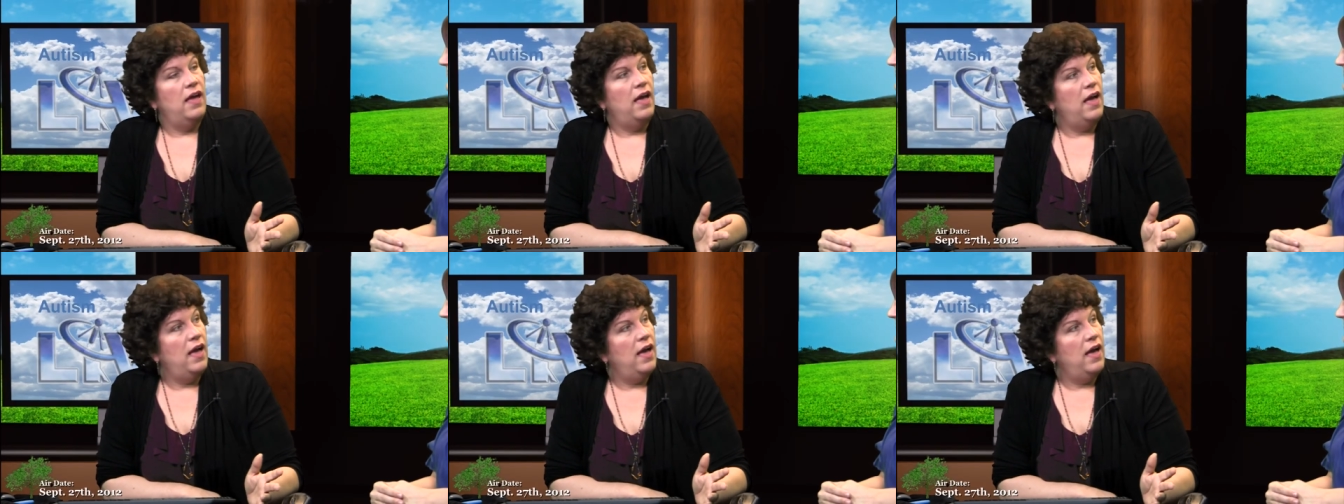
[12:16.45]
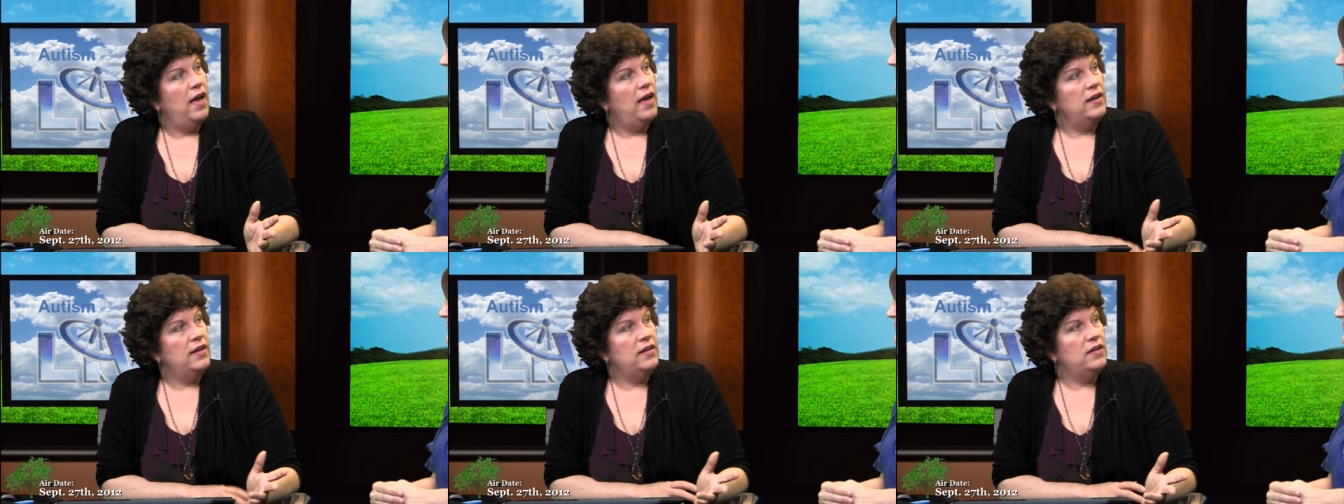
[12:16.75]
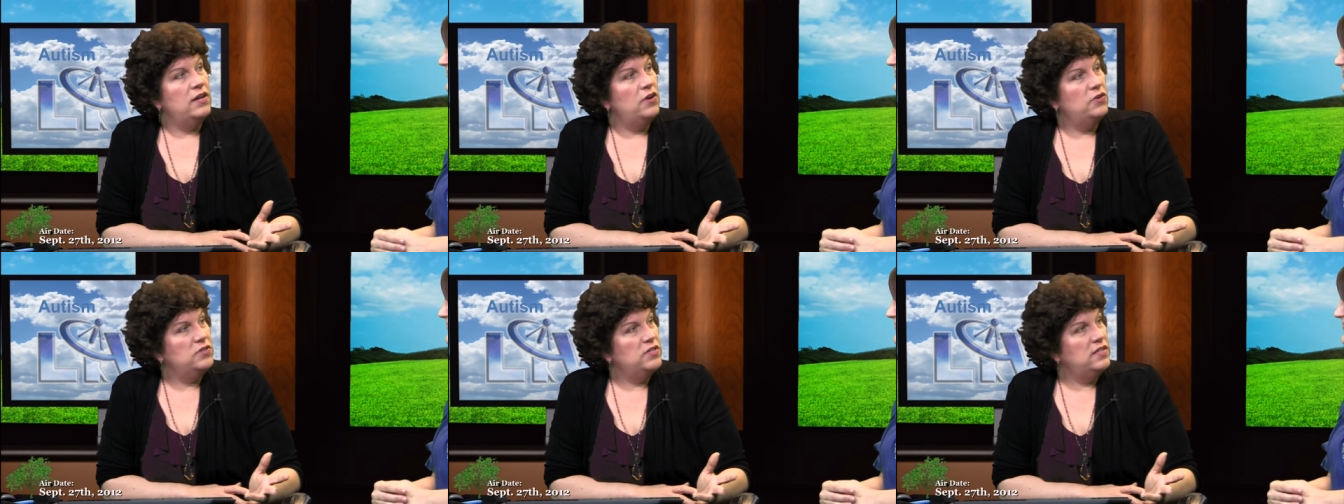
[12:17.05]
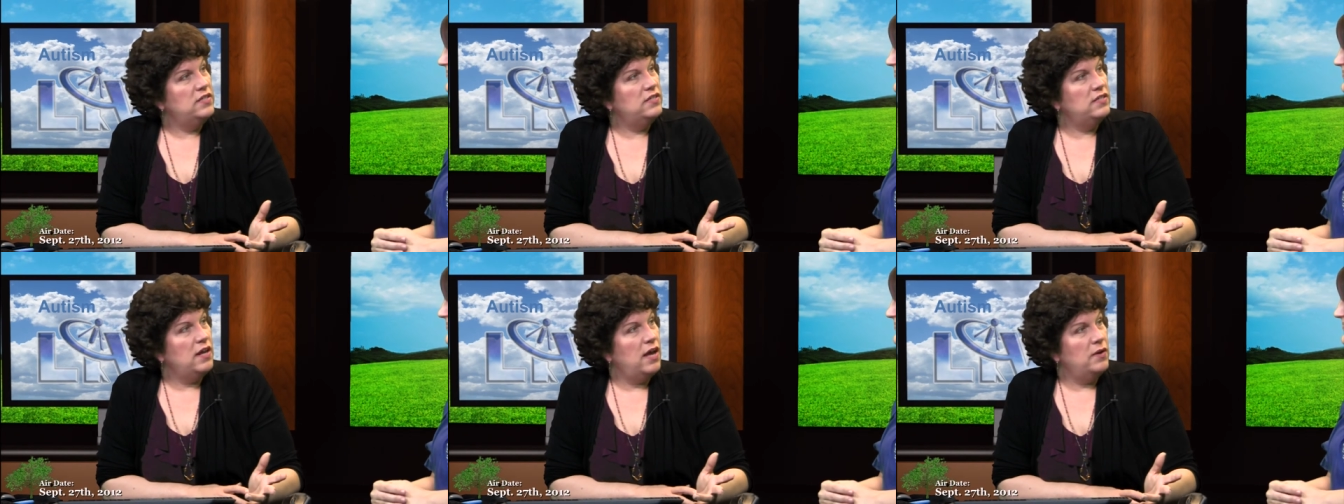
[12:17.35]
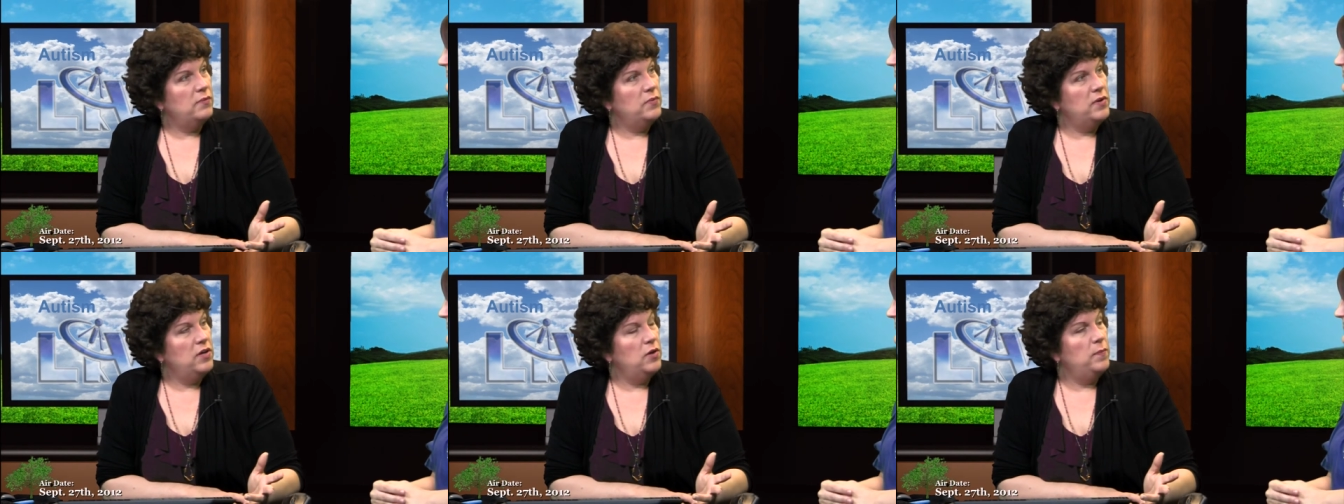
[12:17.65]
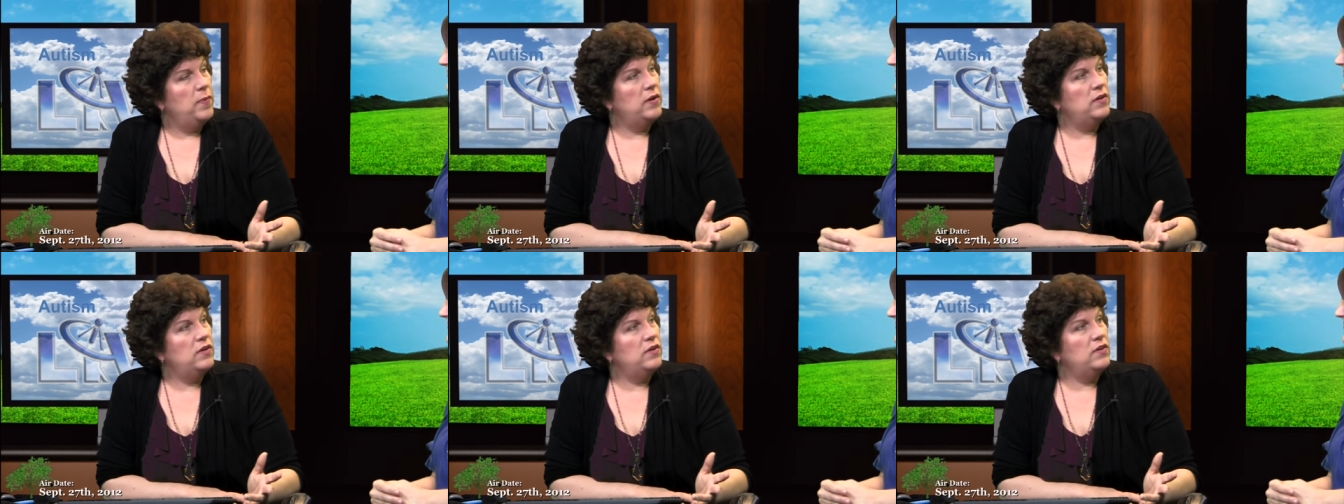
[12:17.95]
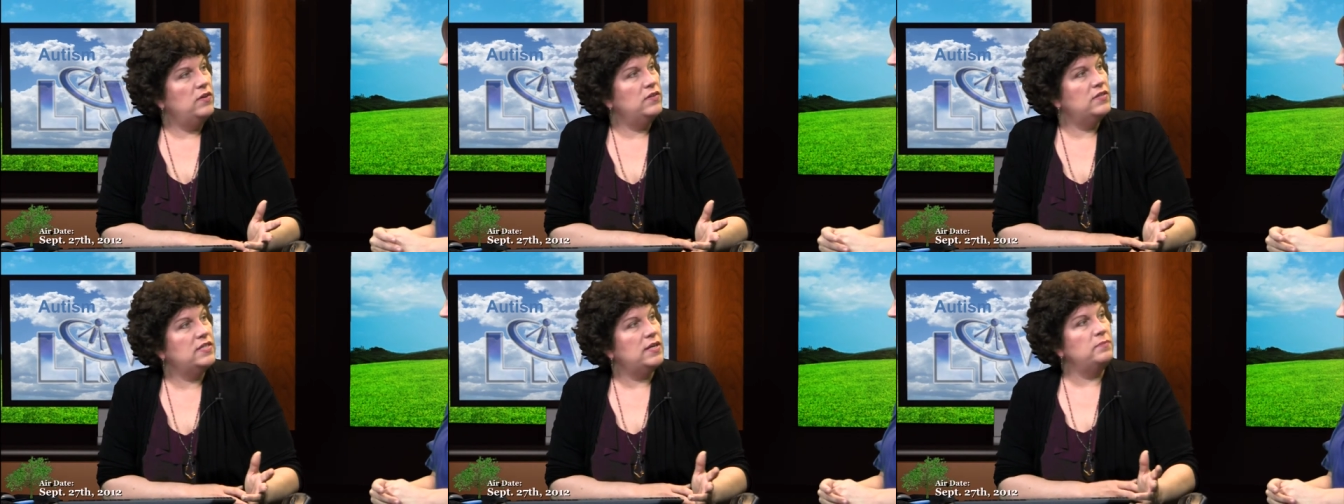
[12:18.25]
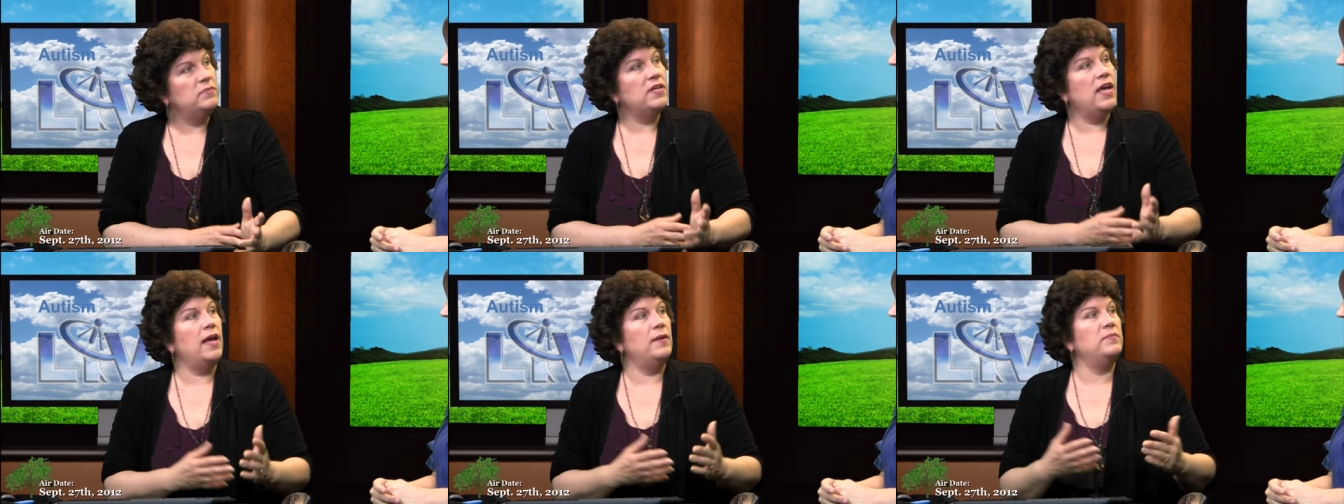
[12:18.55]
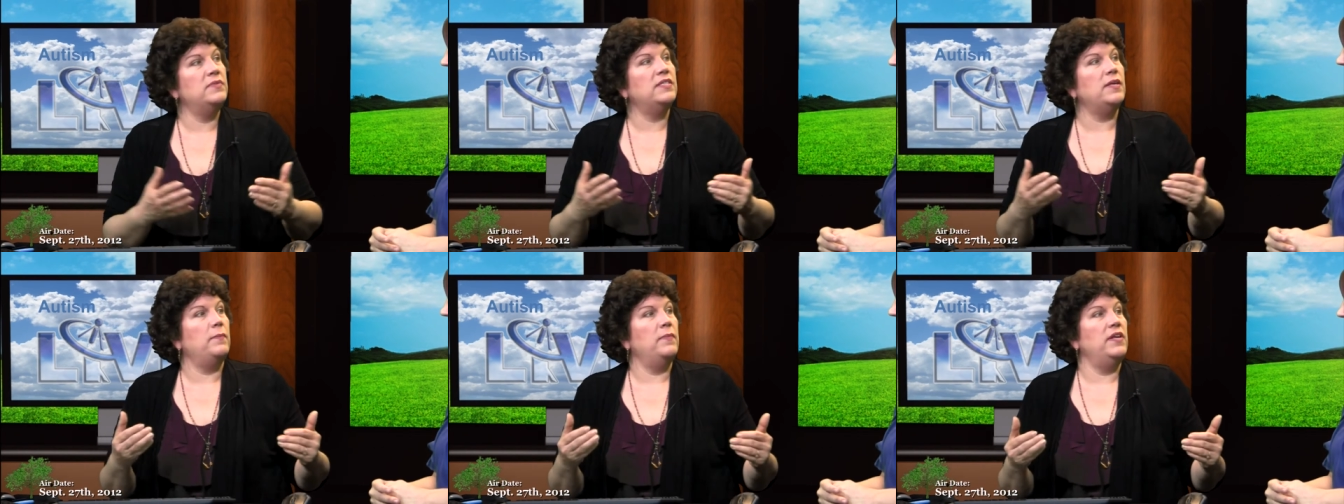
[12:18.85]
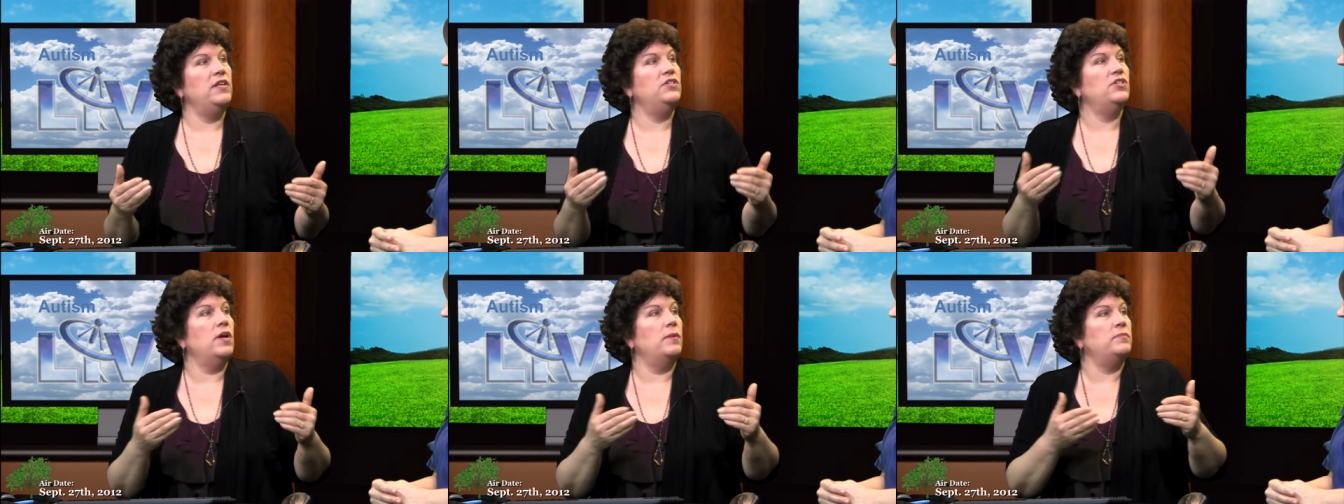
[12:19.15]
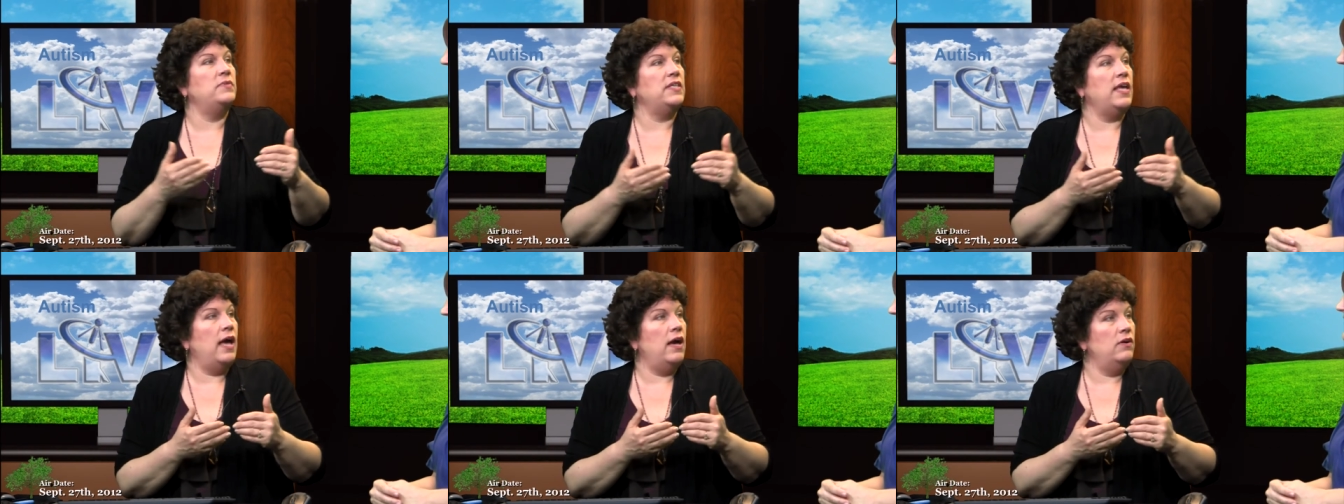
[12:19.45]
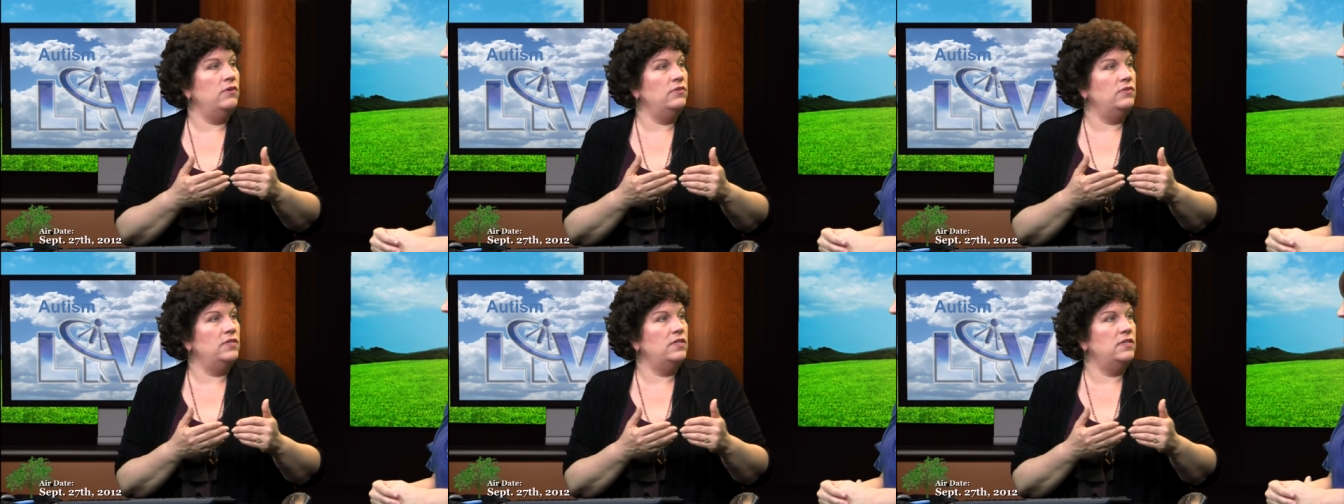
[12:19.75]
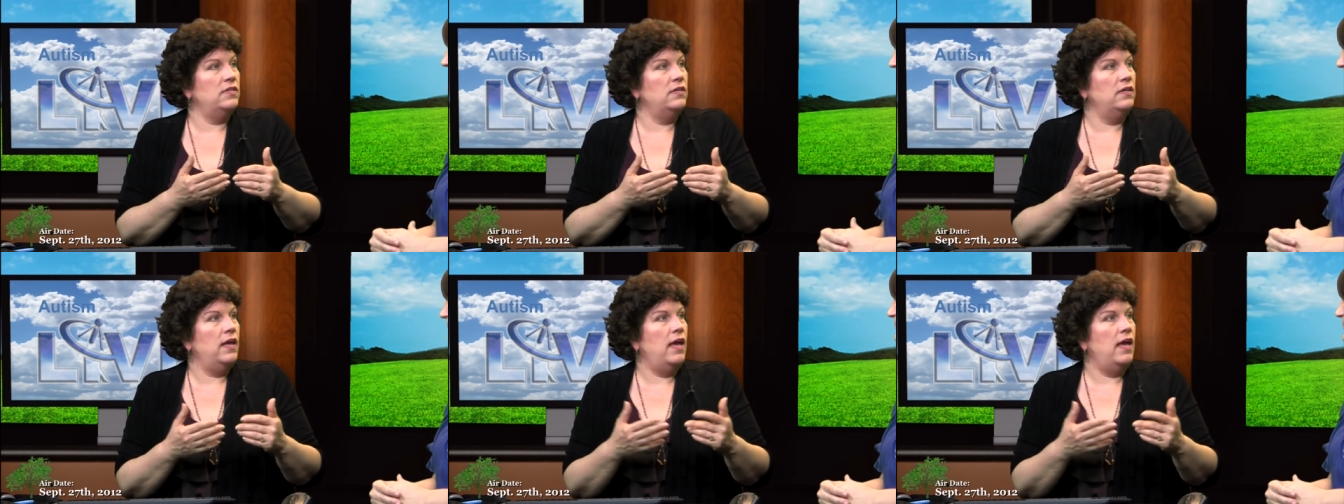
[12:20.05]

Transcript: uh, and he knows it's not real, but sometimes somebody jumps out, yep.